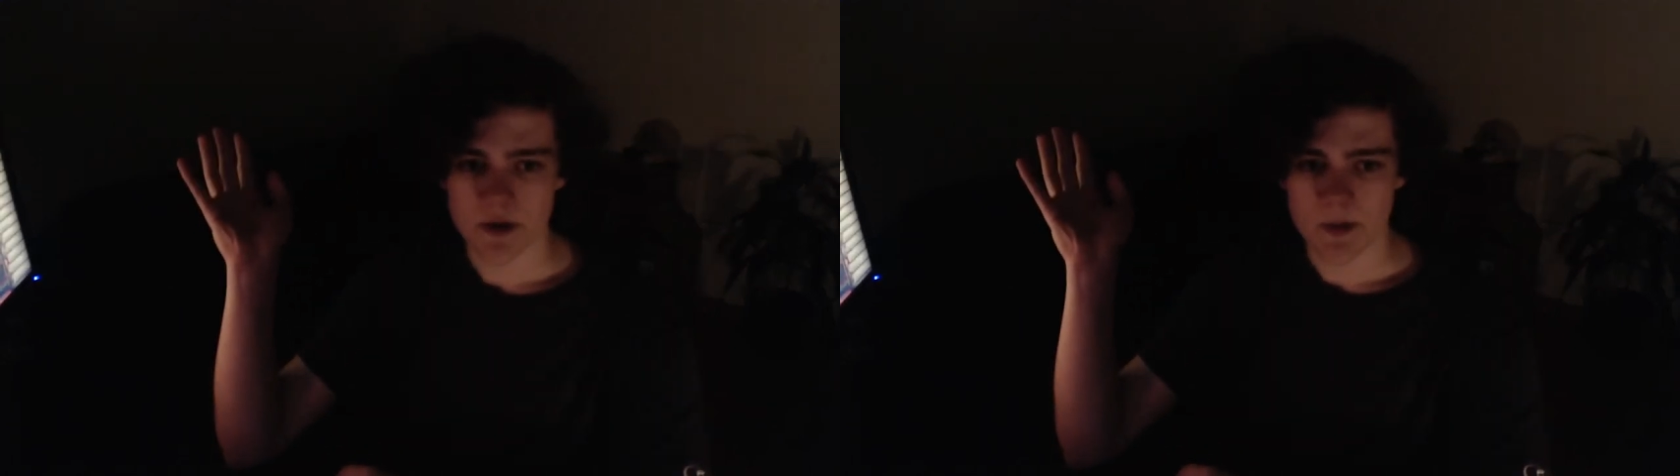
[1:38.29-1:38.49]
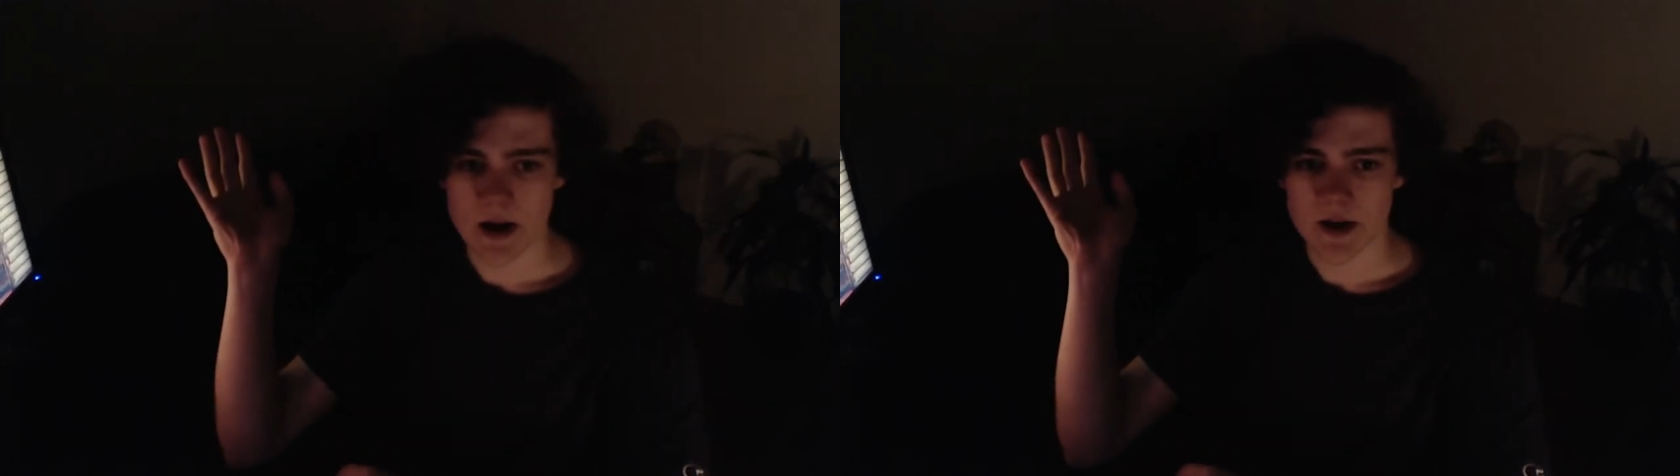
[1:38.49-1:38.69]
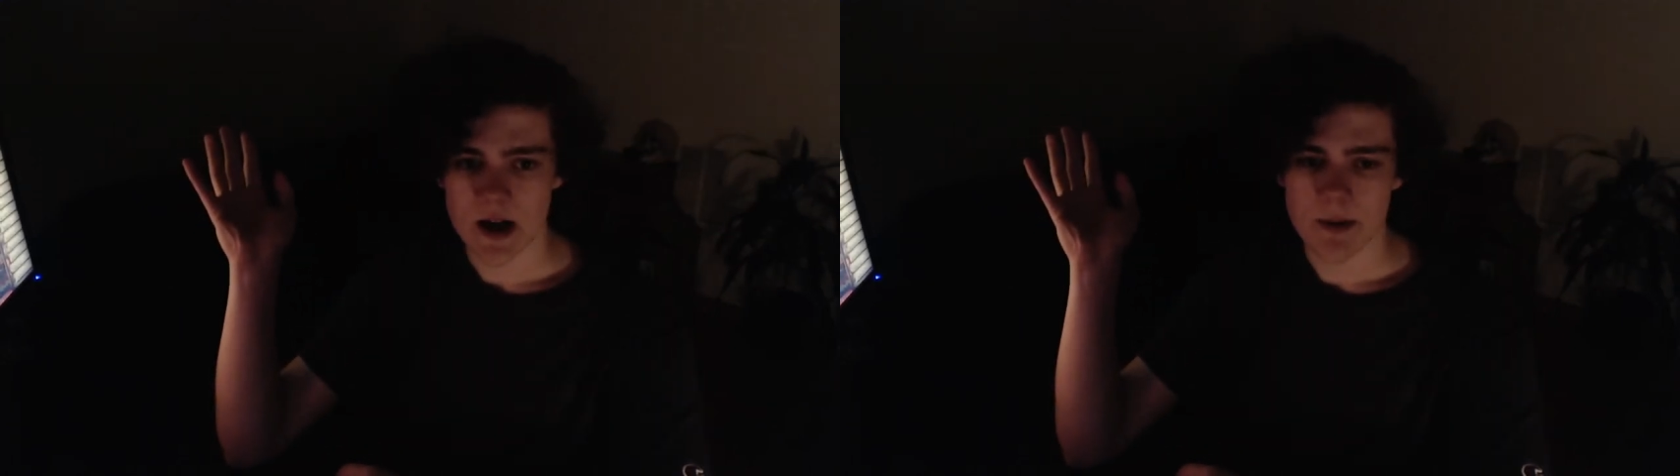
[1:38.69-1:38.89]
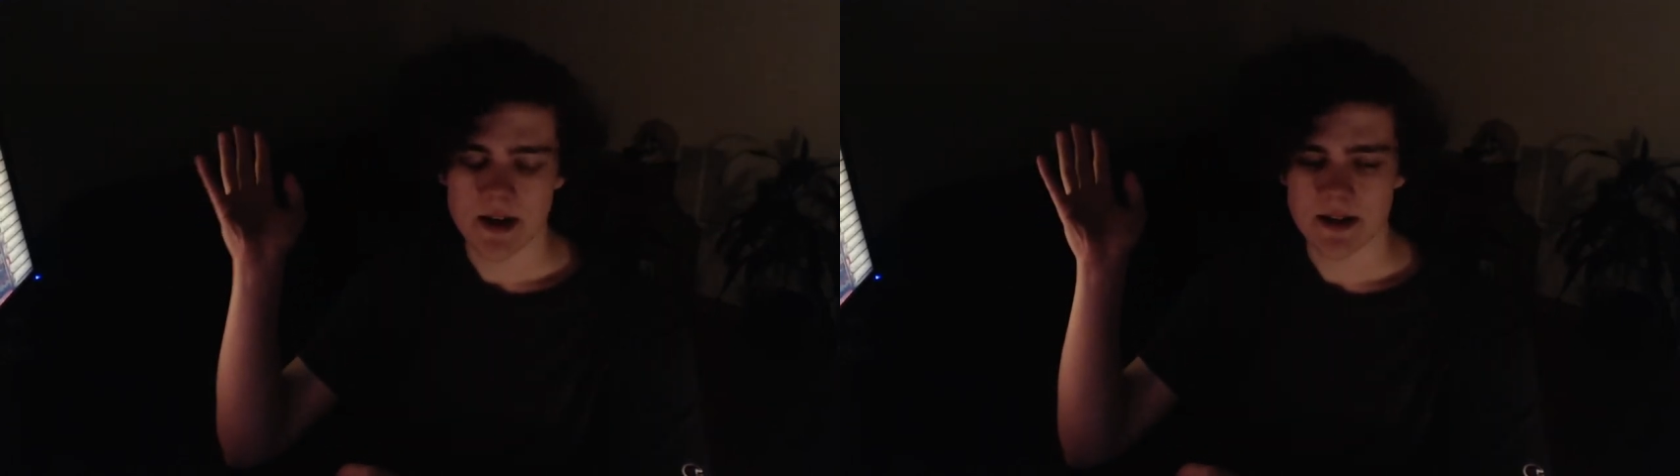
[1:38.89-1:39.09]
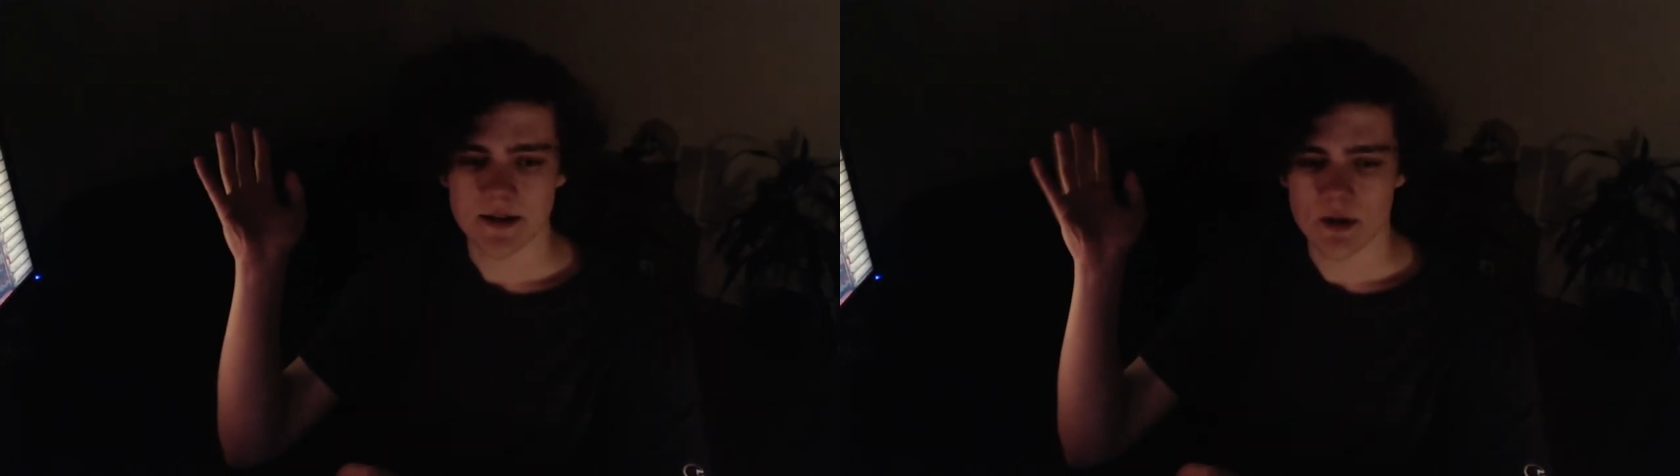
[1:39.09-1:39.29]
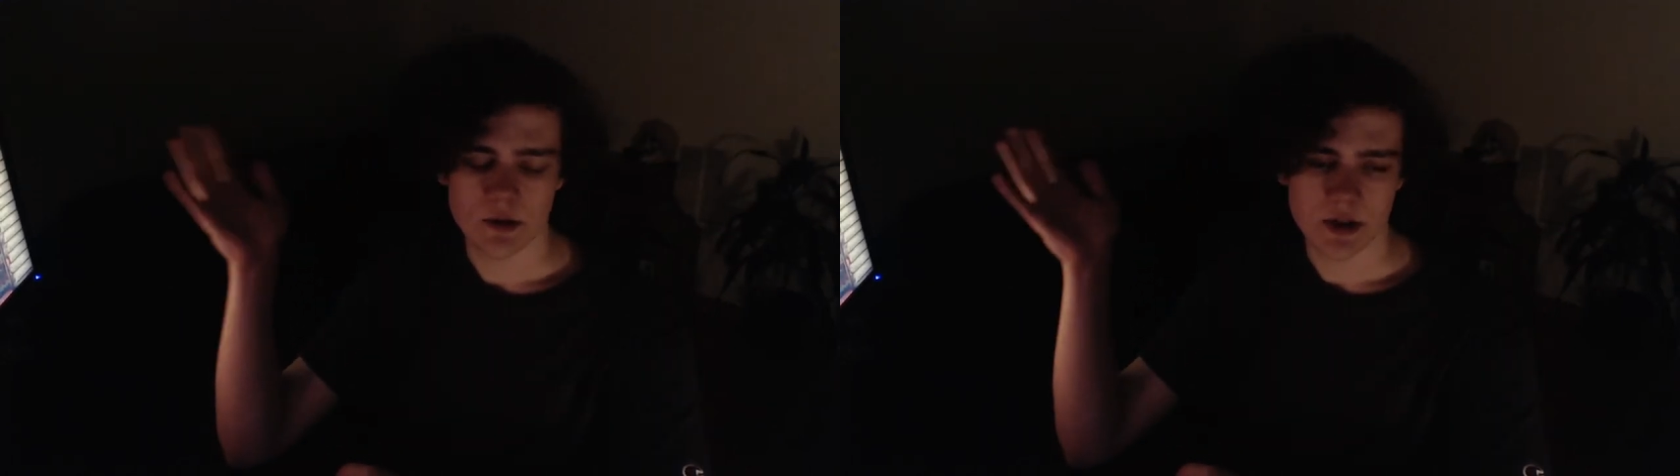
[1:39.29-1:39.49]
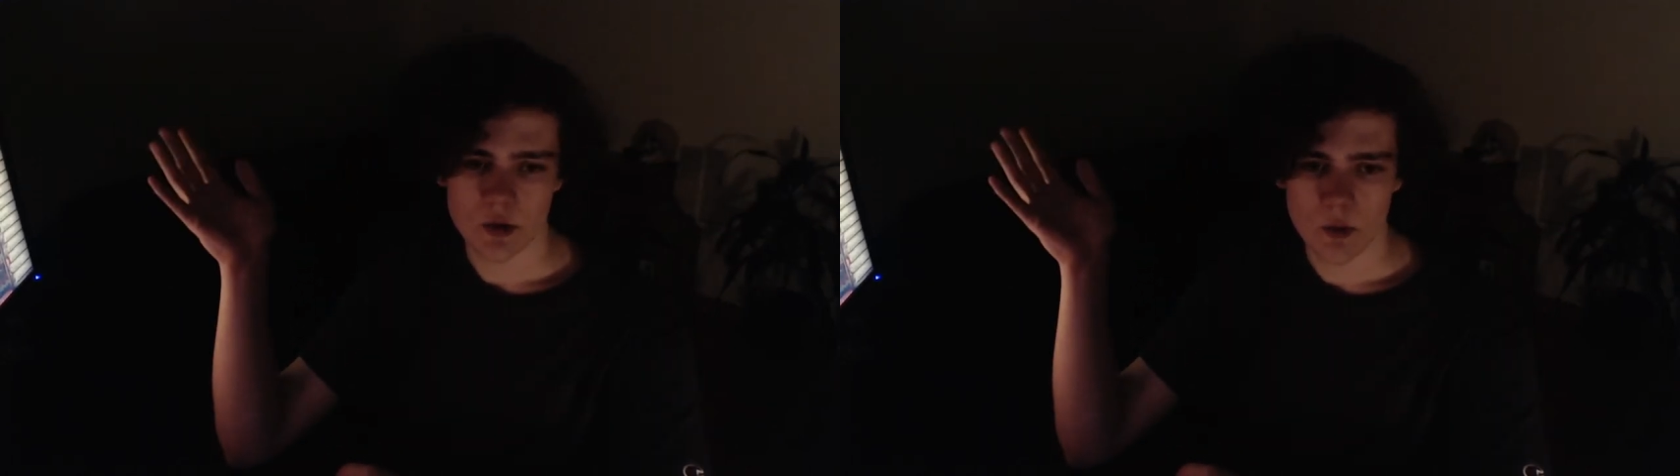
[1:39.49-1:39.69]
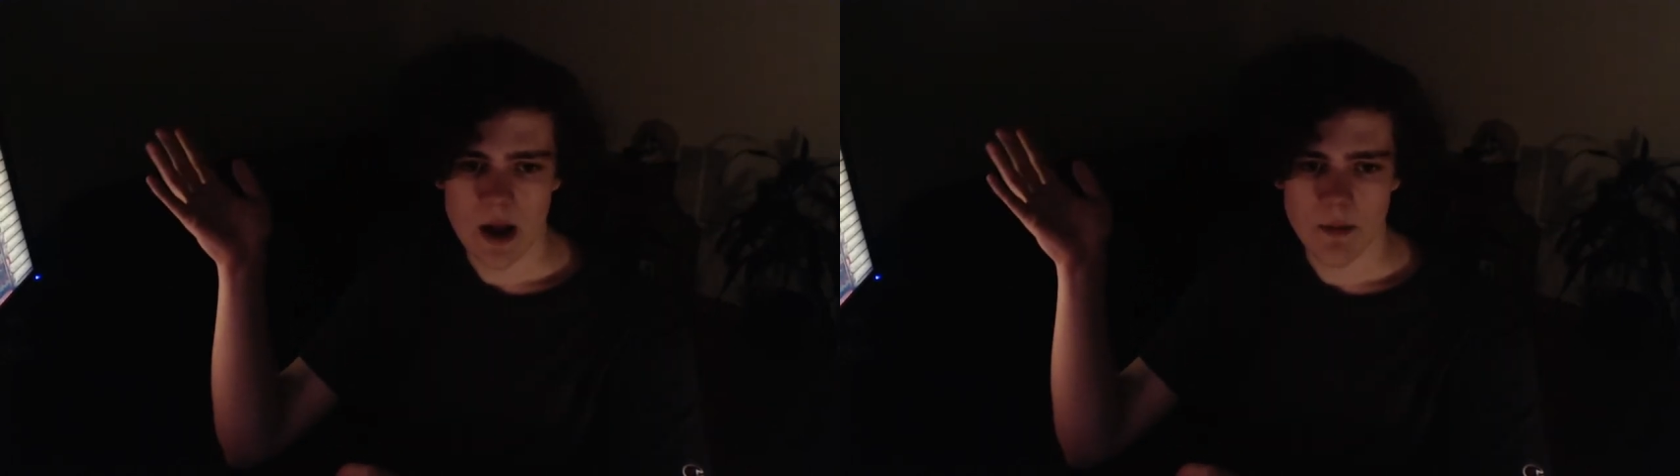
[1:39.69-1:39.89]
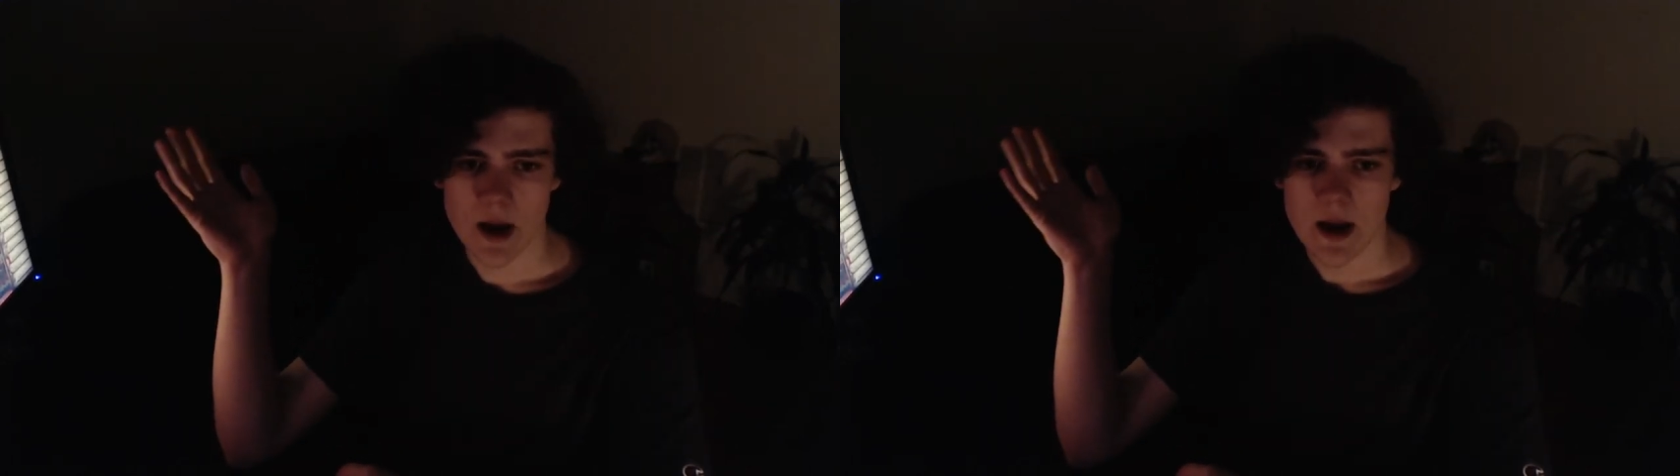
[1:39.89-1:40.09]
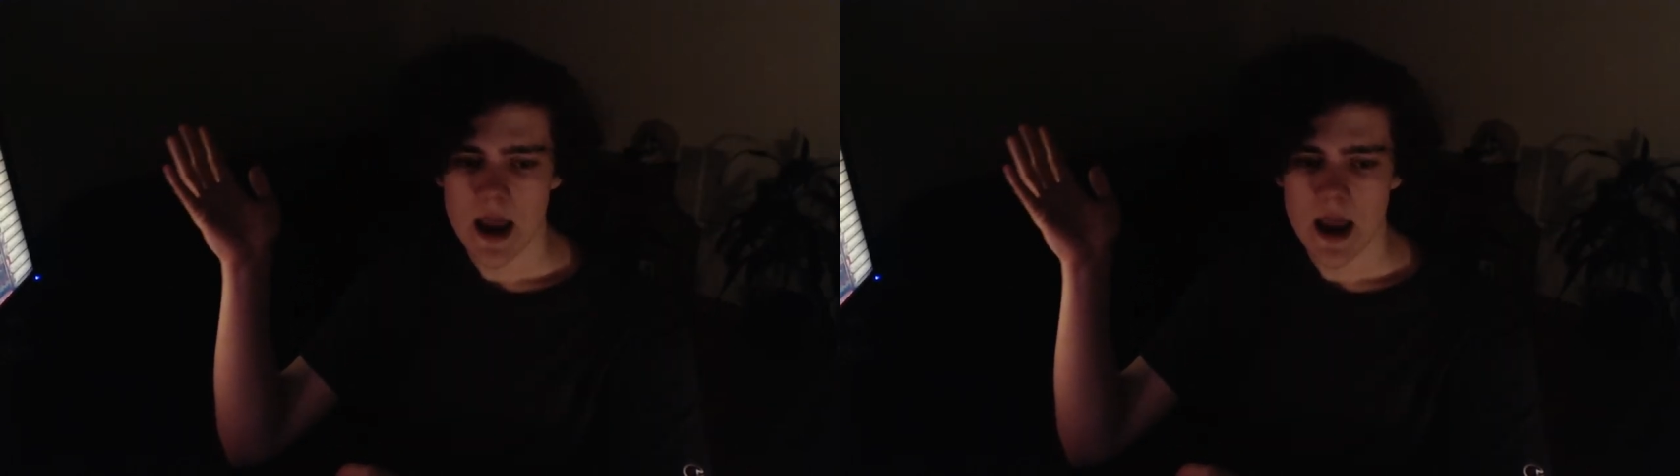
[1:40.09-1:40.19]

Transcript: spiders up in its own little web.